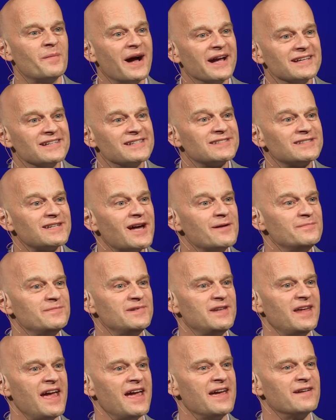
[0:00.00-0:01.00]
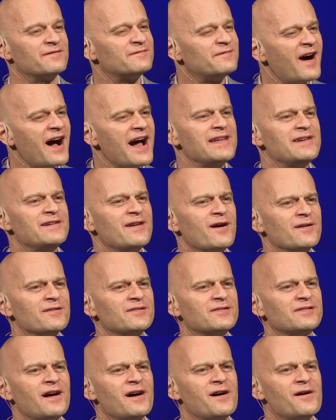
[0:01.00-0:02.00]
might someday find
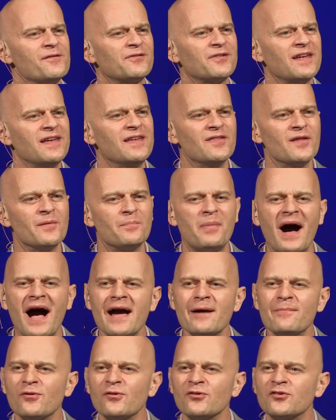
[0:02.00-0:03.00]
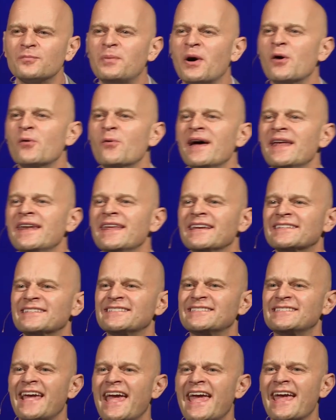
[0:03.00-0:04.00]
ourselves in the Bible's poetic
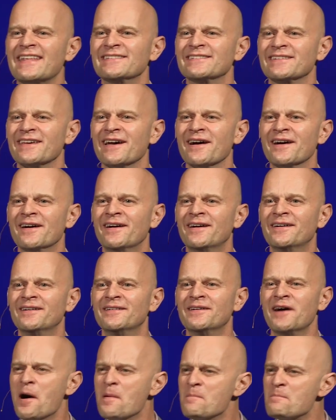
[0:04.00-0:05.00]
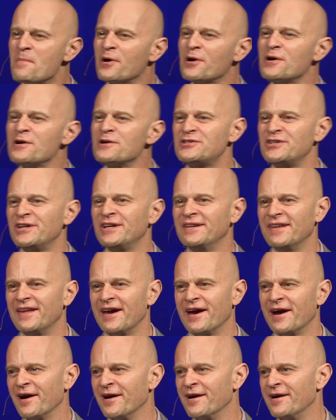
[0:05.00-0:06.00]
stanza, emerging
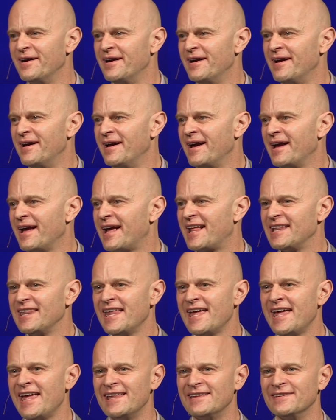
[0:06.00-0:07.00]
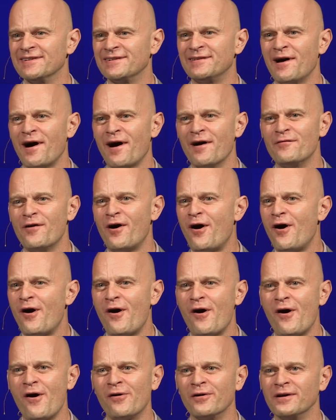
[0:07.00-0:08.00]
there, cleansed of
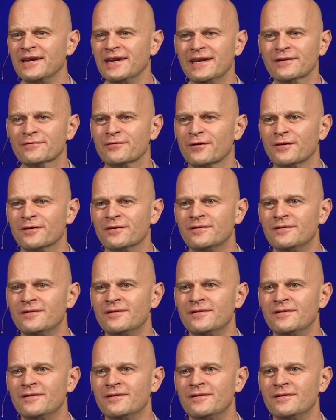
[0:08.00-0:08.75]
all evil.